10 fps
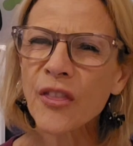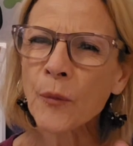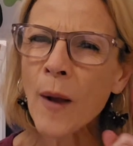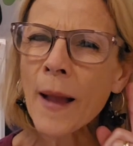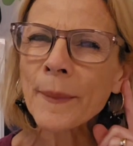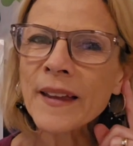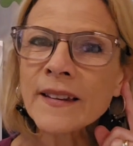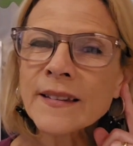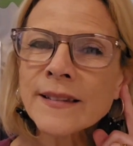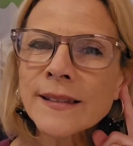The rhyme
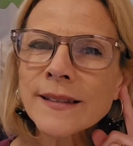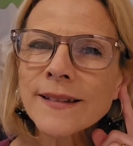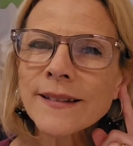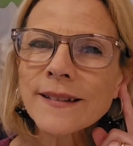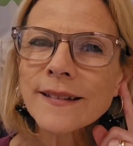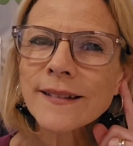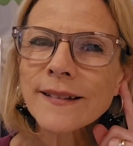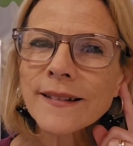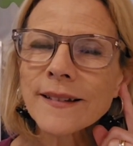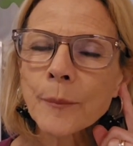is,
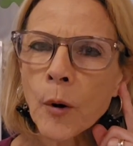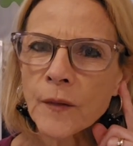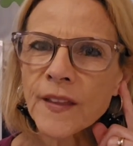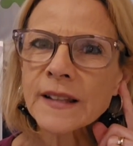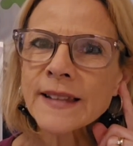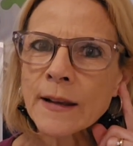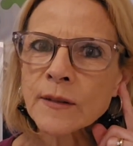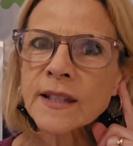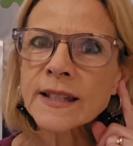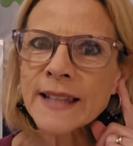part that
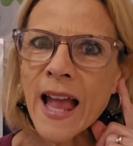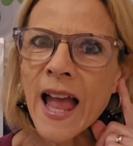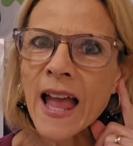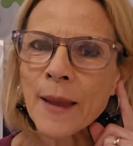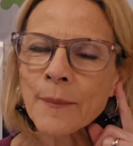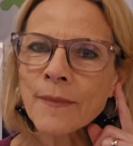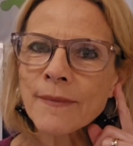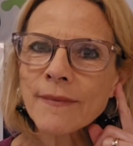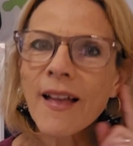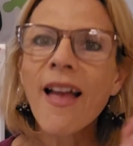sounds the
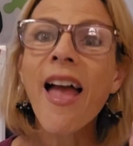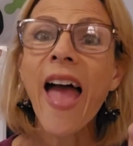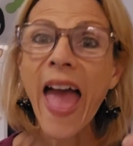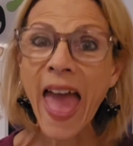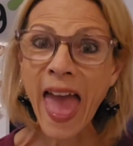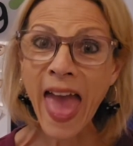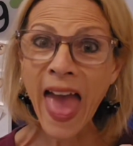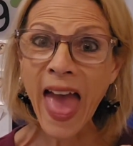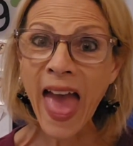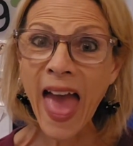same,
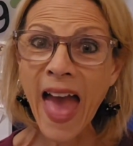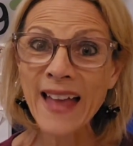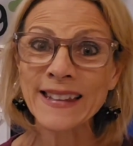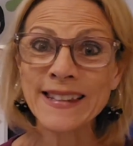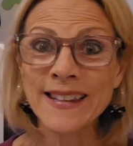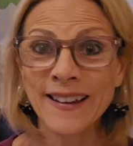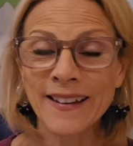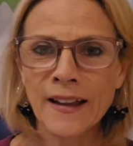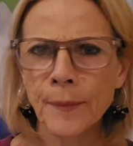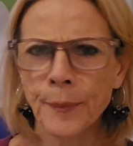add.
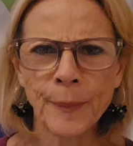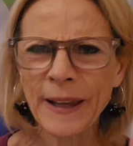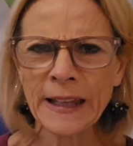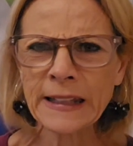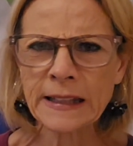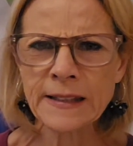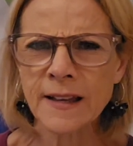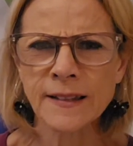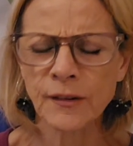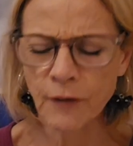Beginning
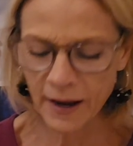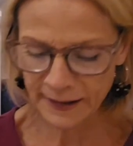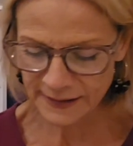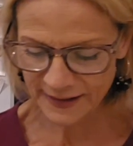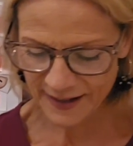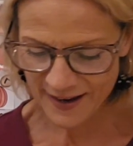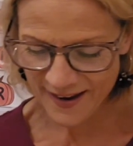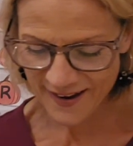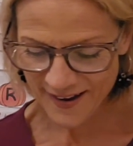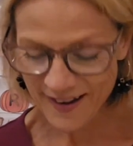doesn't, right?
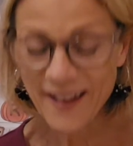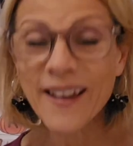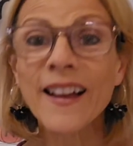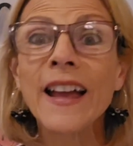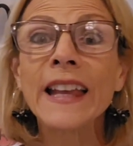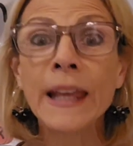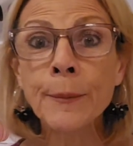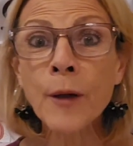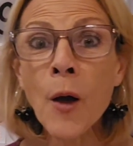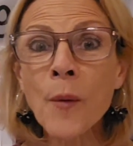
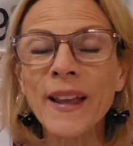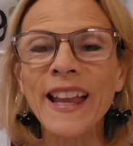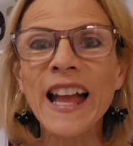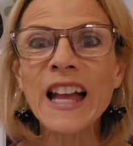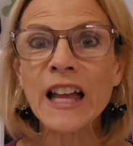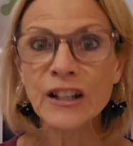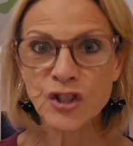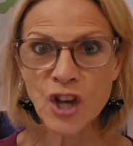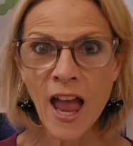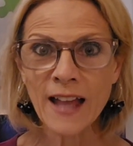Keep going.
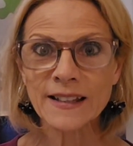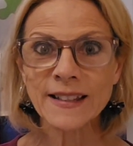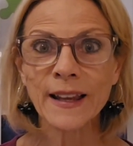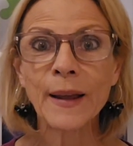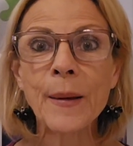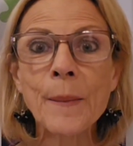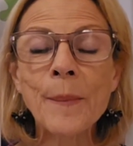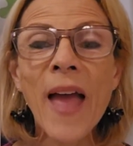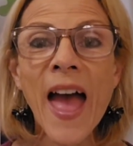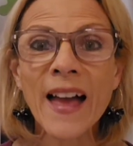Jet,
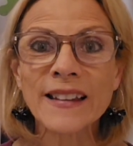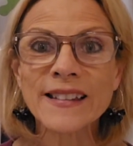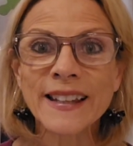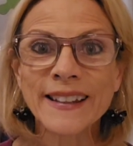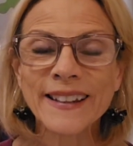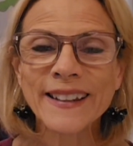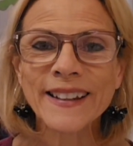pet.